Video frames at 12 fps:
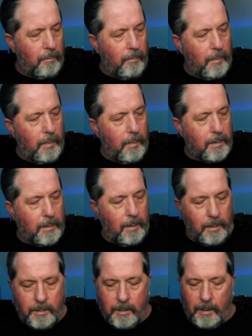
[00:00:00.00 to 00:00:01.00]

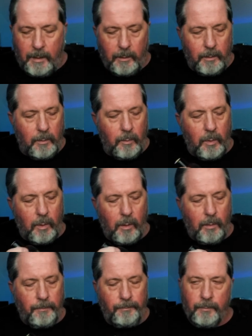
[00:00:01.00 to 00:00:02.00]
It's got a little
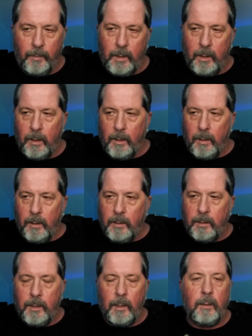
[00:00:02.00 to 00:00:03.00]
more
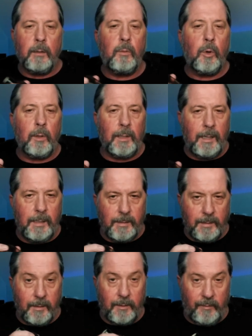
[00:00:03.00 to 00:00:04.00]
lines
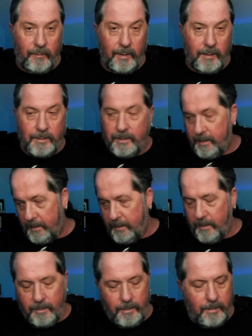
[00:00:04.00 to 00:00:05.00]
in its face
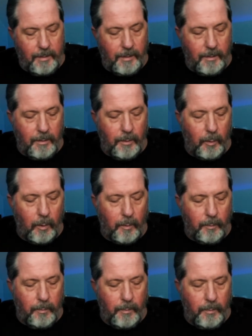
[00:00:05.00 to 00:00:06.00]
than the newer
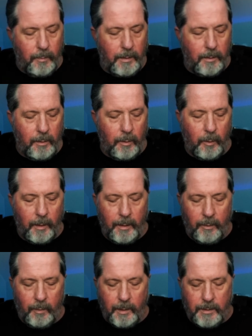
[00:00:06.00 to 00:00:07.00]

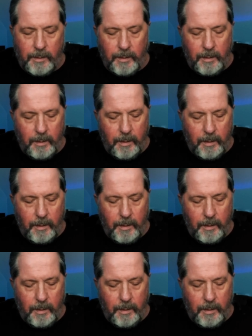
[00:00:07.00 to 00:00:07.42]
iteration.